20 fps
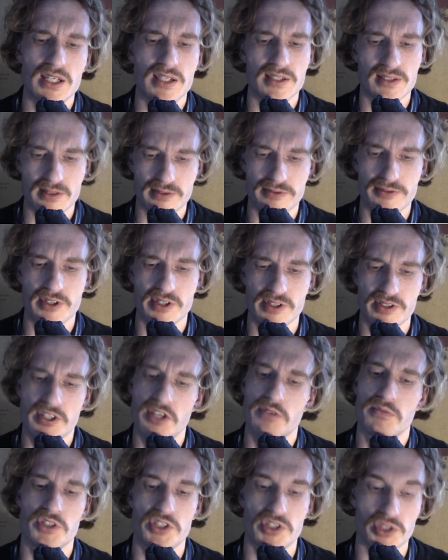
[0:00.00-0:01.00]
it's the first
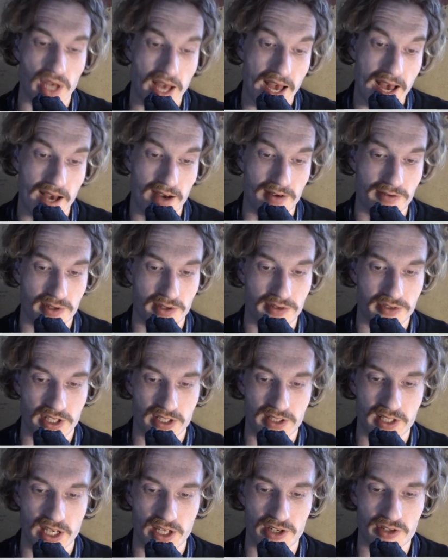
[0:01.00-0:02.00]
image you have of
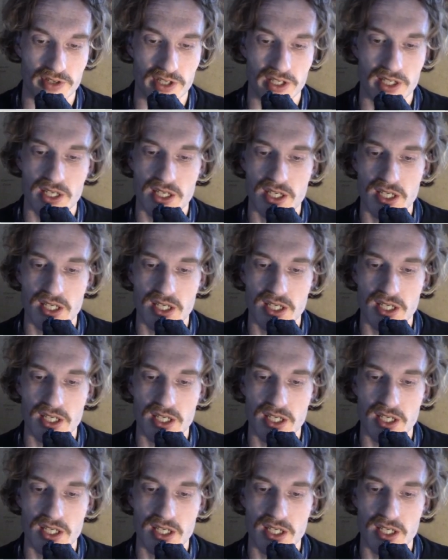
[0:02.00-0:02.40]
that country